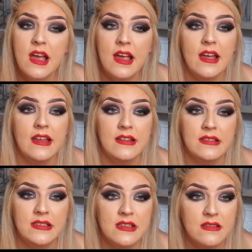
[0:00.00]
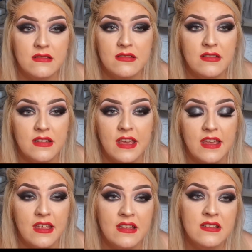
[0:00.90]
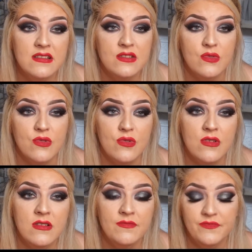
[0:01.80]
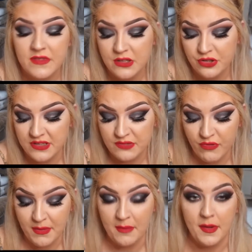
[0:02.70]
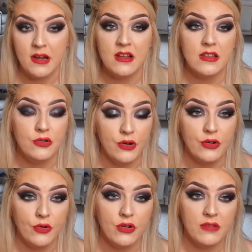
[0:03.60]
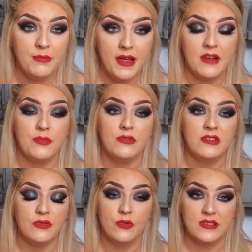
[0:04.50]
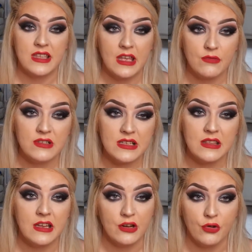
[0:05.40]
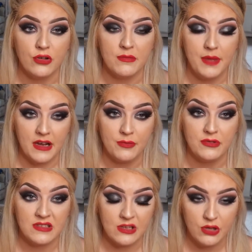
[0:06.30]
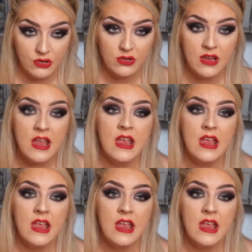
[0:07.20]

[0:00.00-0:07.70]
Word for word: and yeah, so just remember you're not compatible to those girls and they are not compatible to you.